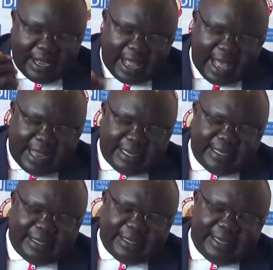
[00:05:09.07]
And
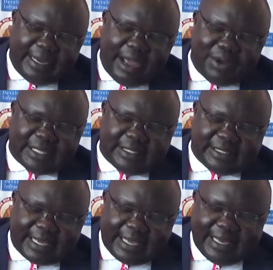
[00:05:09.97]
in our
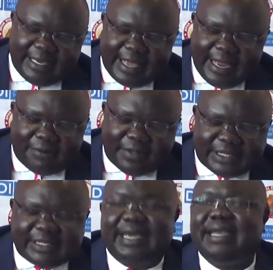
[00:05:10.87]
second end of the
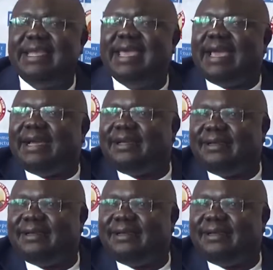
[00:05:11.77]
second year,